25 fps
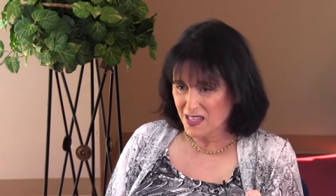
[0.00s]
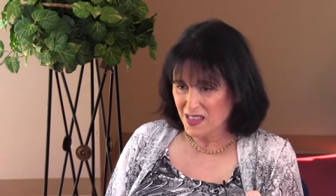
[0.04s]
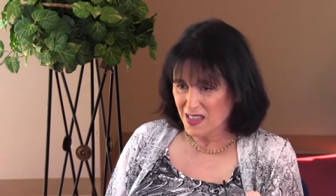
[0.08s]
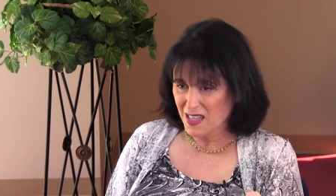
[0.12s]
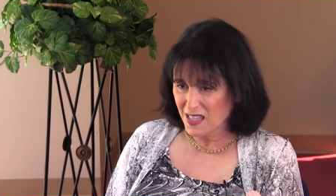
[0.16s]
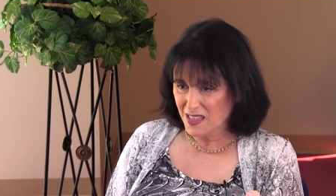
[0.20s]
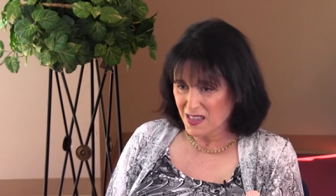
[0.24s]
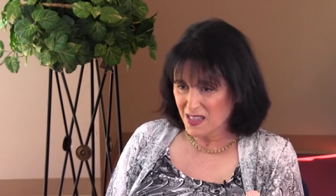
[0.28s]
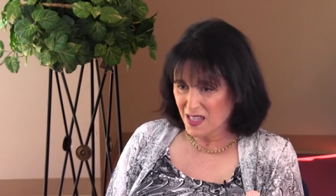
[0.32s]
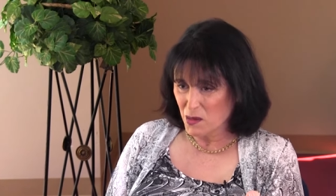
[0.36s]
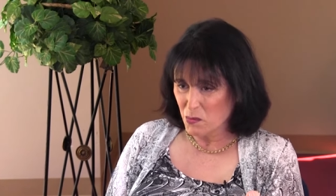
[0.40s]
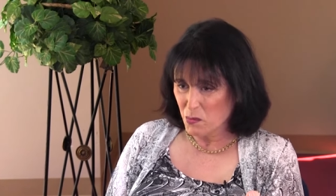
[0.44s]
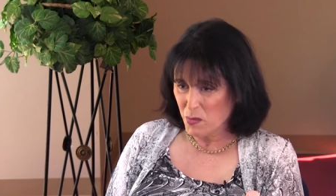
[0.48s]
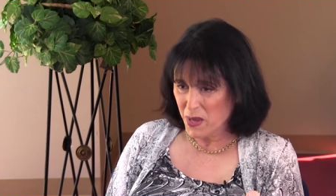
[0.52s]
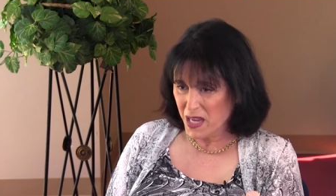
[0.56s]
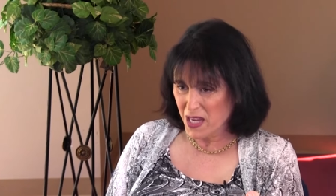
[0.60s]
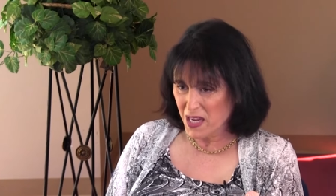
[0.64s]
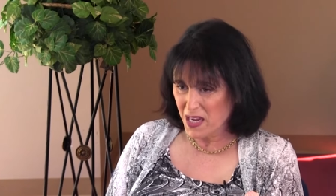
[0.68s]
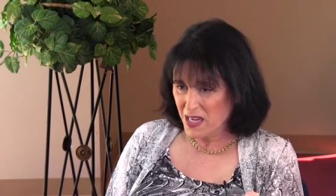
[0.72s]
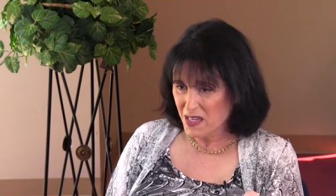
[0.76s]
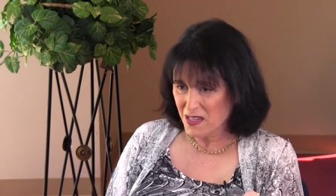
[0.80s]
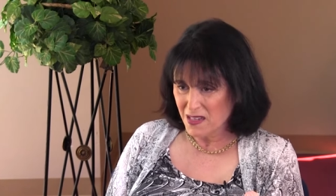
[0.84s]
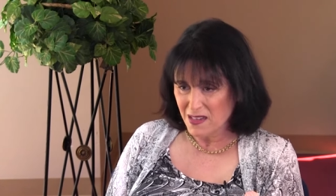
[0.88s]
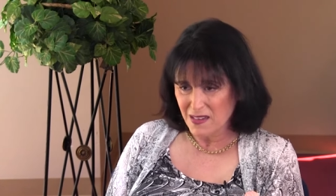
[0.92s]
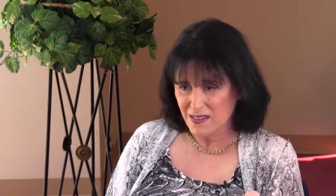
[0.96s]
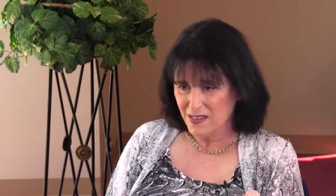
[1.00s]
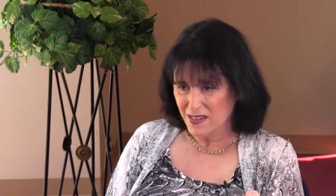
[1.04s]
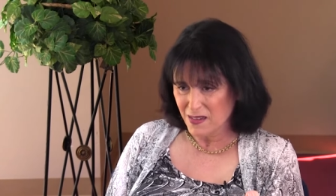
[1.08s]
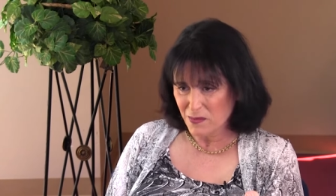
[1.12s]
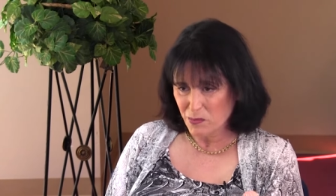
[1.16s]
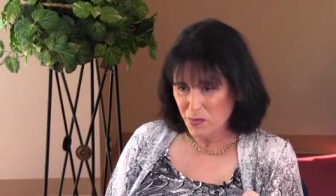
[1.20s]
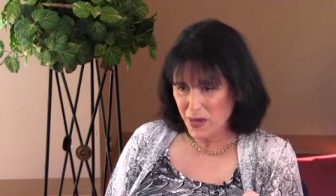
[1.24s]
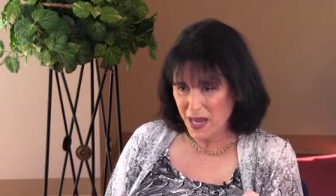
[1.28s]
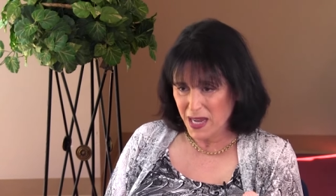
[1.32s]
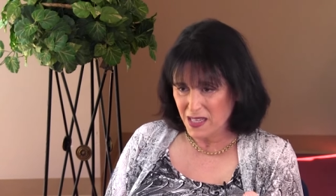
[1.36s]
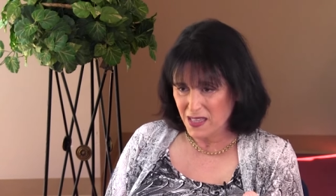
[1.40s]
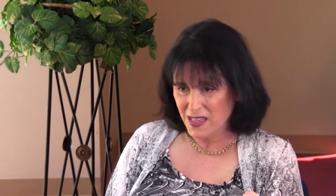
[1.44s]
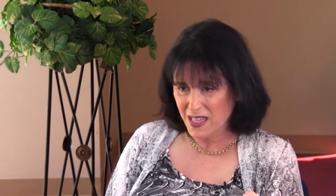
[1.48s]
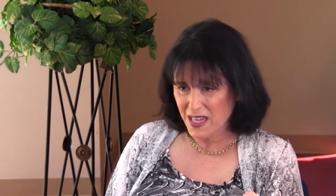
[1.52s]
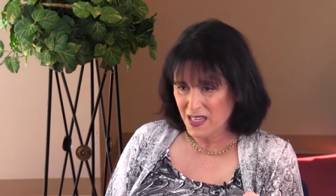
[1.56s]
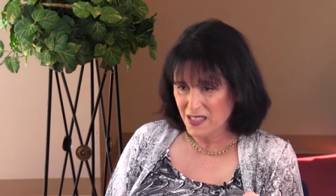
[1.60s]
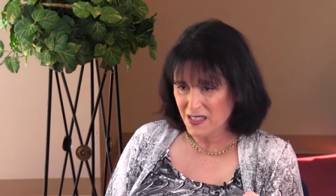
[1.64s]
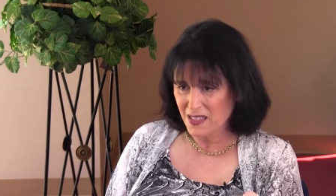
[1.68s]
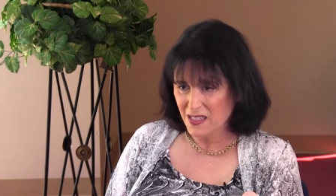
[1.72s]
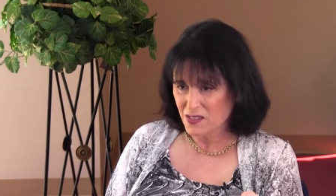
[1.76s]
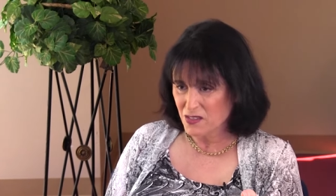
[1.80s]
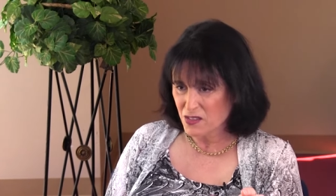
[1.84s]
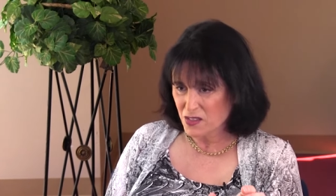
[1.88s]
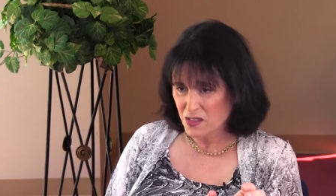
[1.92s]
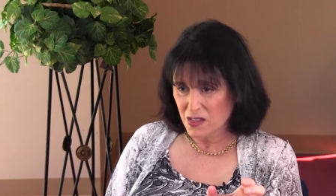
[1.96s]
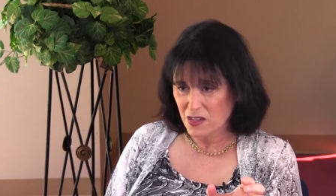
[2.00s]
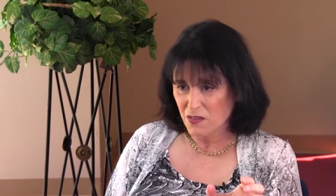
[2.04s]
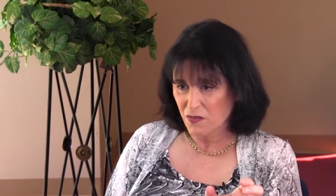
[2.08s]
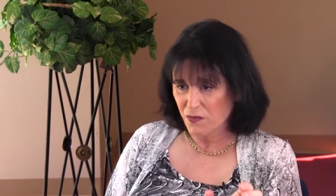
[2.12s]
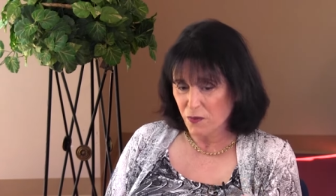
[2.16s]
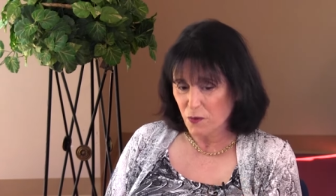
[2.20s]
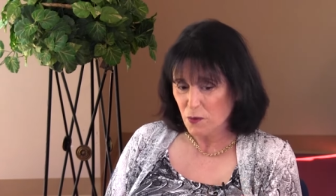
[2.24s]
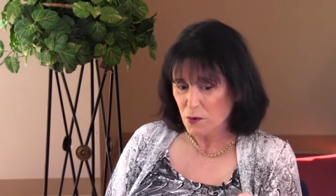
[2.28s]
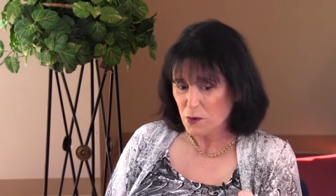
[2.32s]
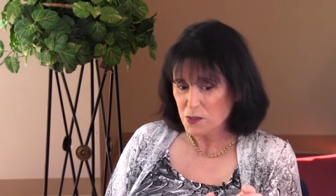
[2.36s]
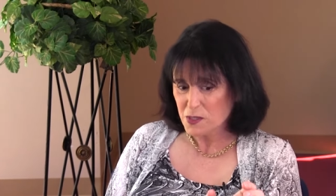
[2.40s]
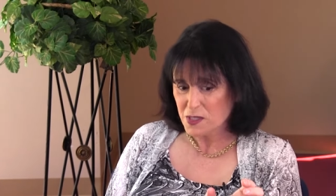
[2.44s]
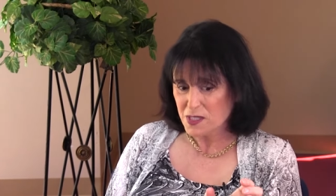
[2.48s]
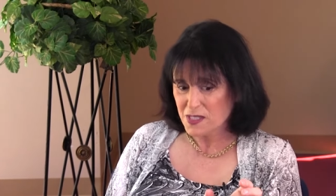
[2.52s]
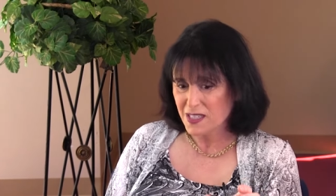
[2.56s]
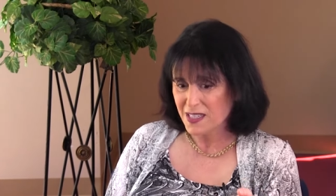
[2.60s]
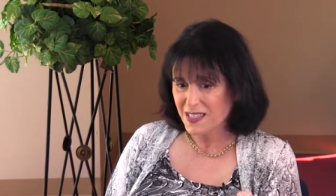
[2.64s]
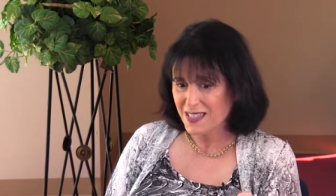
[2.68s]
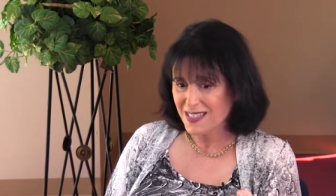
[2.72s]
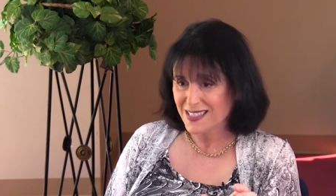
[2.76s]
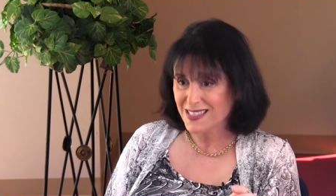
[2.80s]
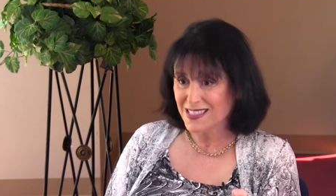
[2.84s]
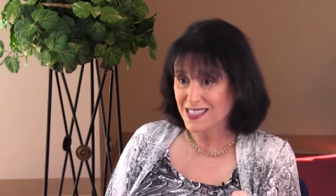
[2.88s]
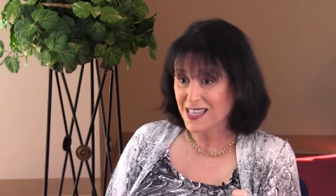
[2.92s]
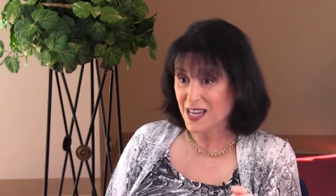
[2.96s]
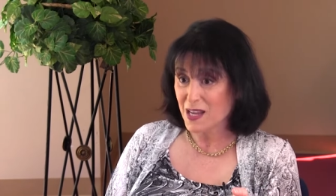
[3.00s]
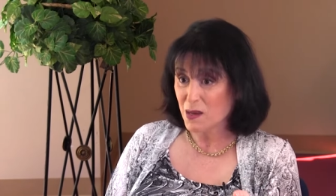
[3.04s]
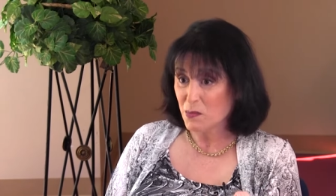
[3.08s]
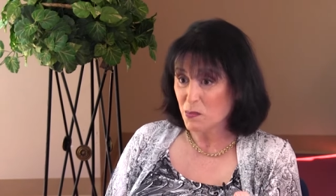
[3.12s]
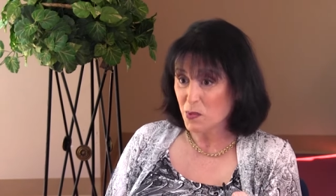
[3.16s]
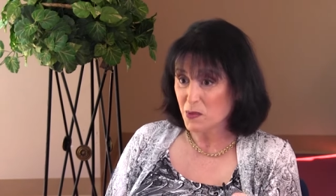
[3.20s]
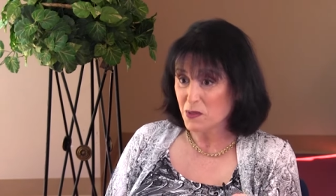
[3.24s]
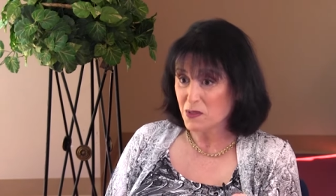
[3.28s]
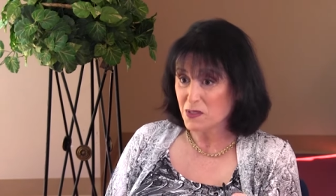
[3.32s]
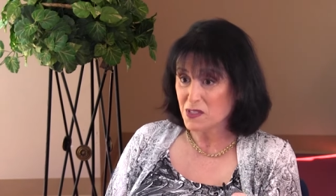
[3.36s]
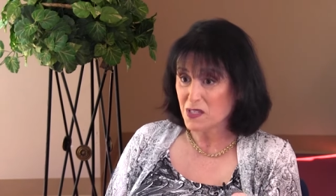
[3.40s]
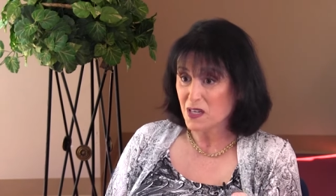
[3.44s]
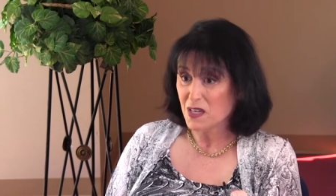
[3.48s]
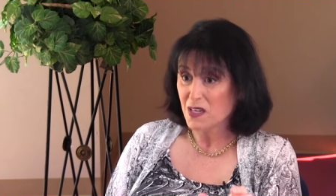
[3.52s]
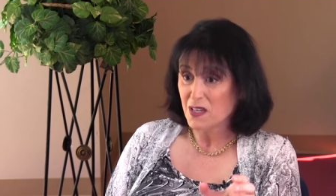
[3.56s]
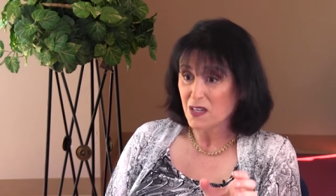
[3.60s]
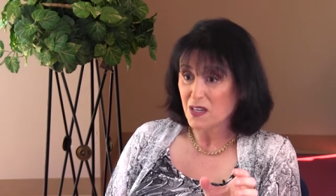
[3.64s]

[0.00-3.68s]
that they made back then and the first examples